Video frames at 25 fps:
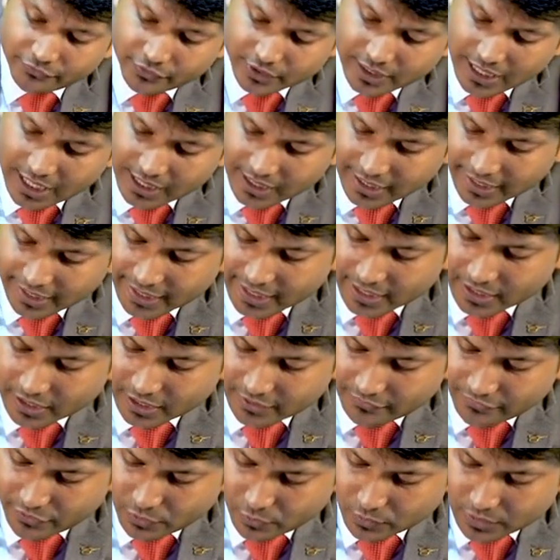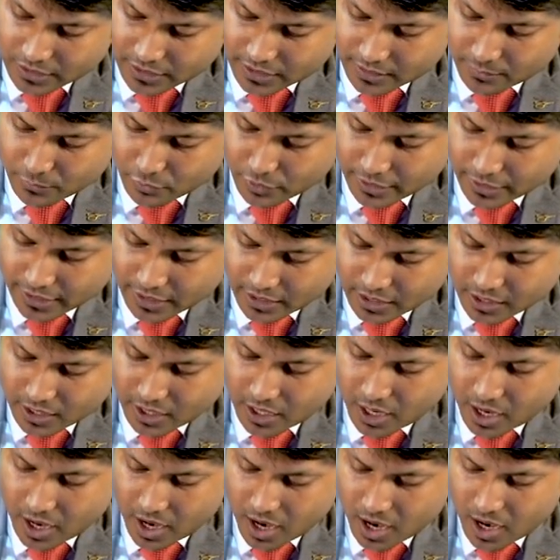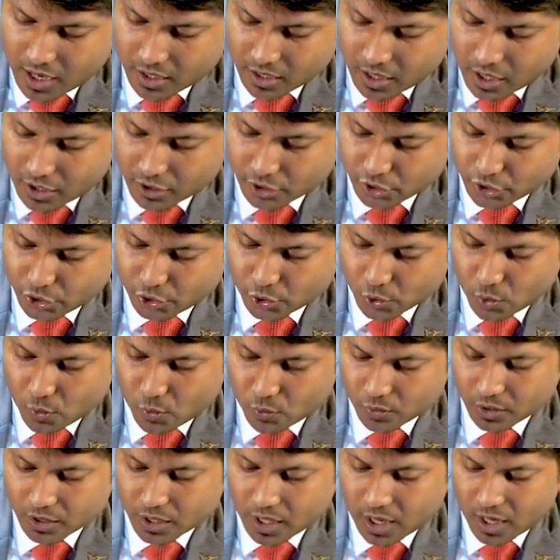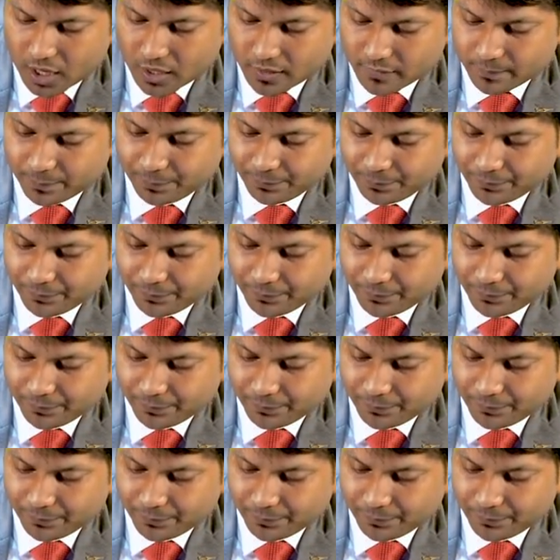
For that, I can give you the mnemonic CARDONA.